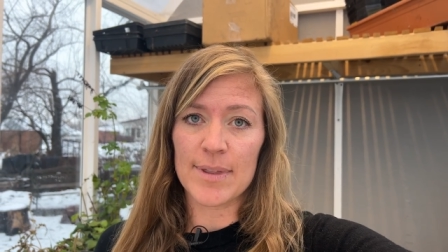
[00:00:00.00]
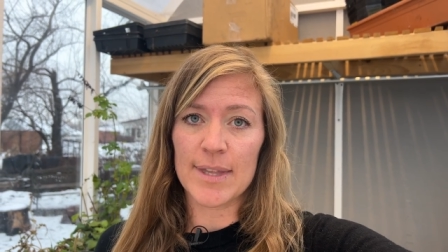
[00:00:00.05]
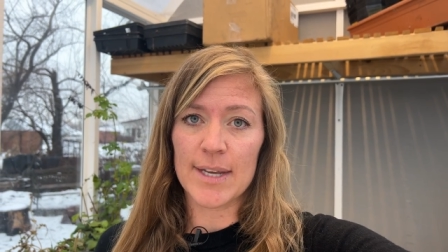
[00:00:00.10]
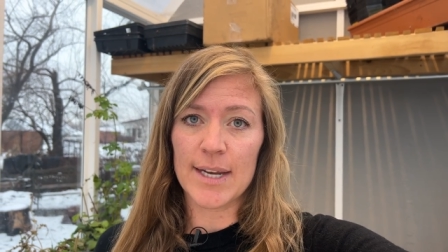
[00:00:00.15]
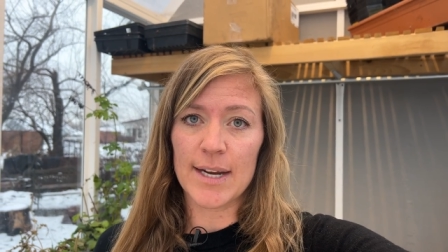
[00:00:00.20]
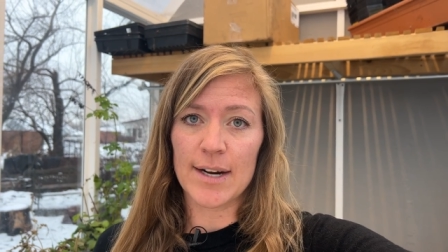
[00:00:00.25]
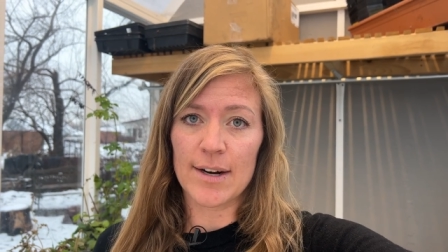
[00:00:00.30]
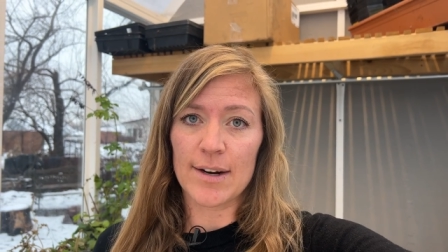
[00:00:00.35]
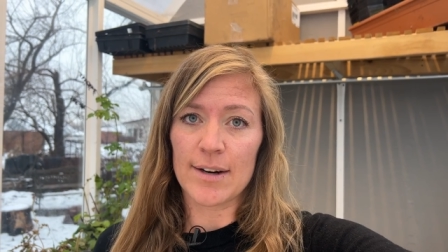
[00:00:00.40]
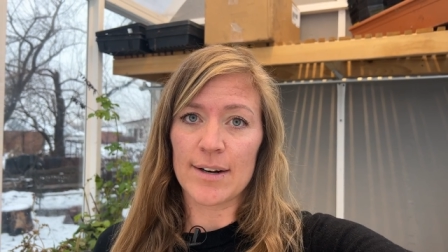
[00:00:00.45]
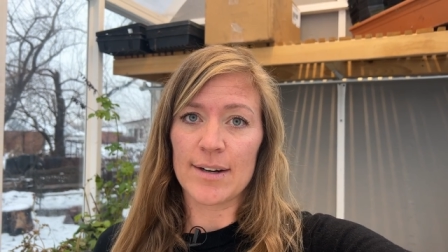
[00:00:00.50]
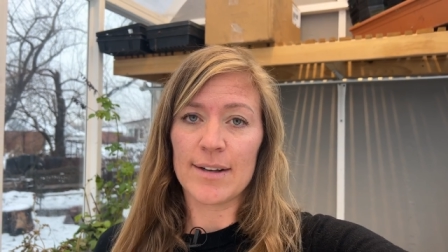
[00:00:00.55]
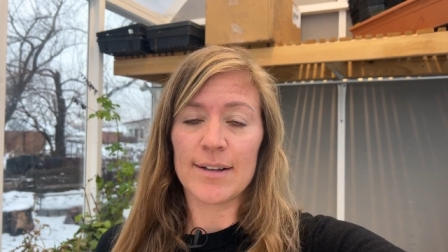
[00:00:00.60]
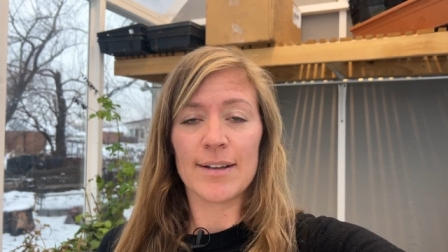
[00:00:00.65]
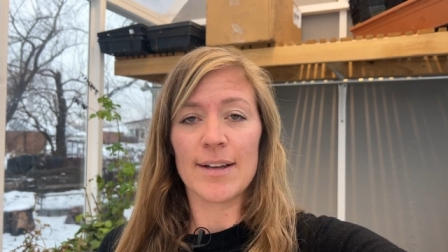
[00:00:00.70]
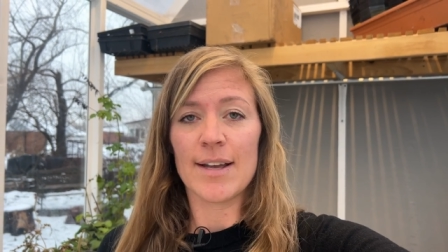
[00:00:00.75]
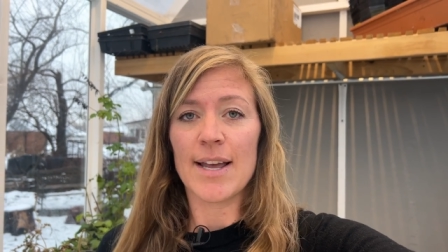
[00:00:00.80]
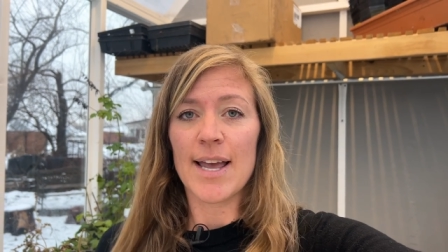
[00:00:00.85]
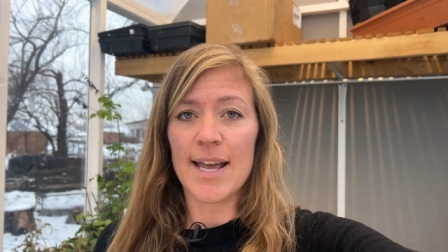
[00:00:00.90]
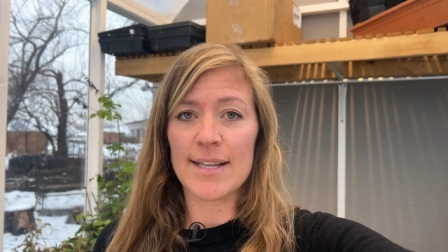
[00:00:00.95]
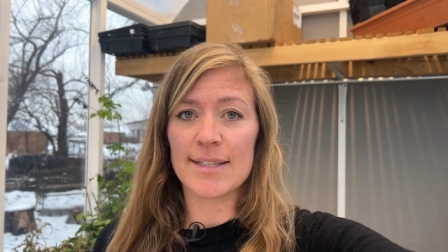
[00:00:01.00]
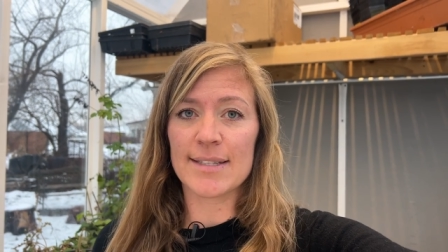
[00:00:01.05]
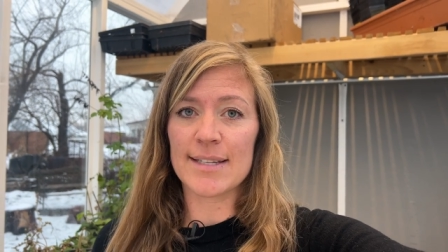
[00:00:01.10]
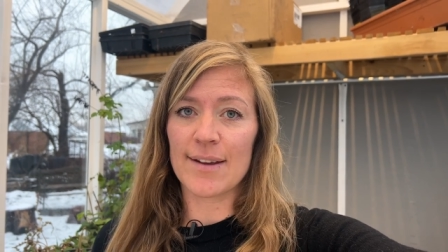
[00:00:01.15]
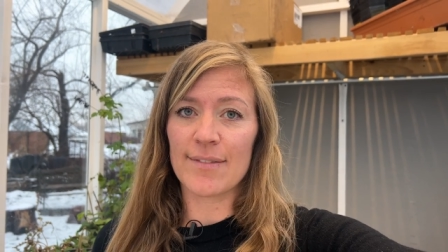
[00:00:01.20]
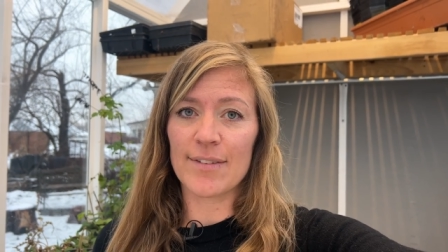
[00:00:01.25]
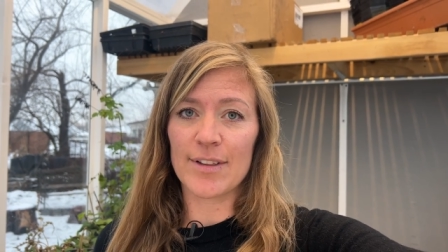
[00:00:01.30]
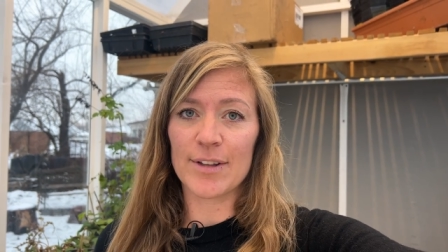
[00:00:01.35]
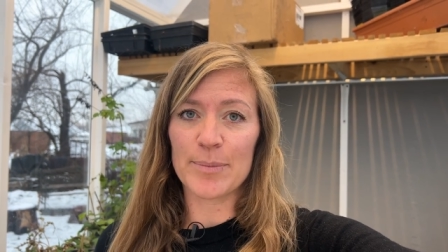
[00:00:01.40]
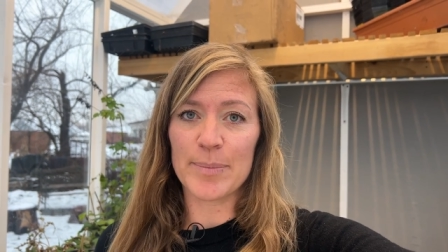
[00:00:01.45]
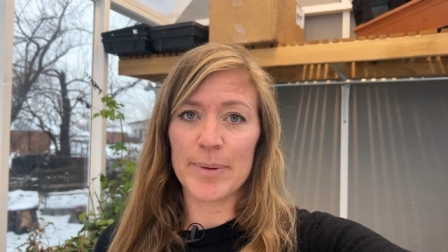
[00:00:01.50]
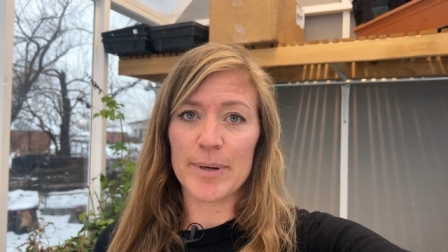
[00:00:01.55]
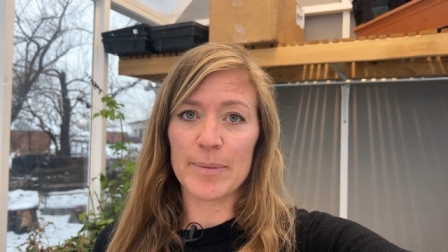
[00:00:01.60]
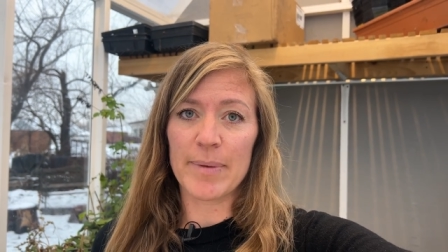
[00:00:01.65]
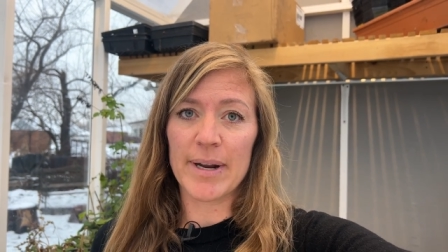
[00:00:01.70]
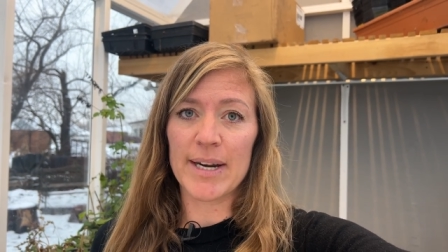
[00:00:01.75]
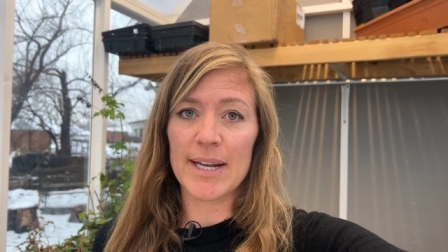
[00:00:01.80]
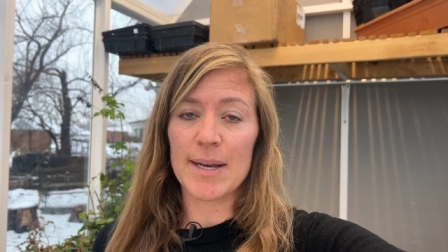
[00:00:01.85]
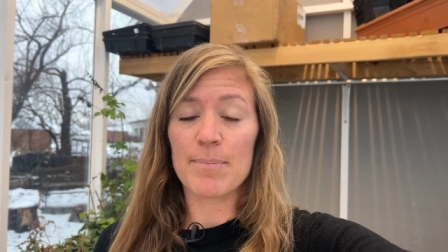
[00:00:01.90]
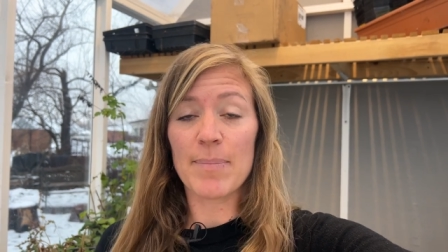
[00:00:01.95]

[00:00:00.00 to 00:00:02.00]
of the year and save a little bit of money.